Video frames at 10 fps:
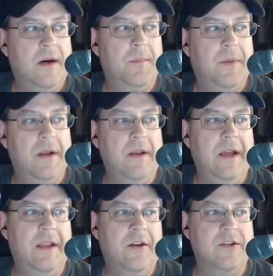But
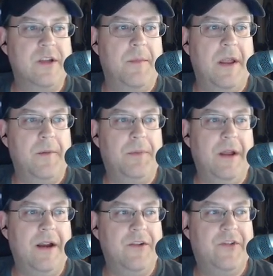yeah, there's some other
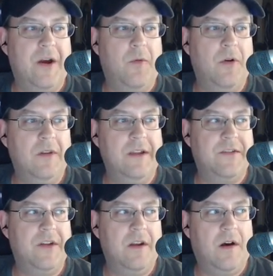players that were
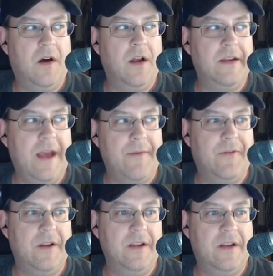listed on
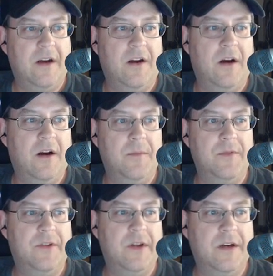
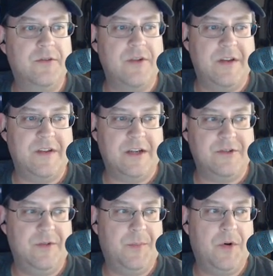capfriendly.com's
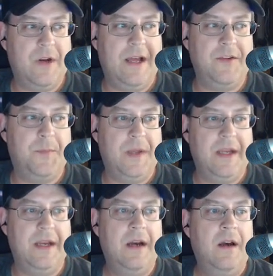transaction report as
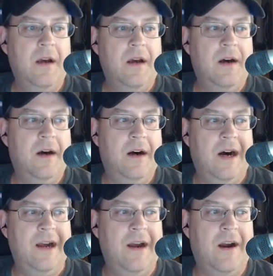being
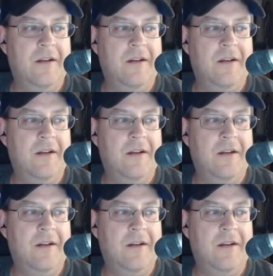IR.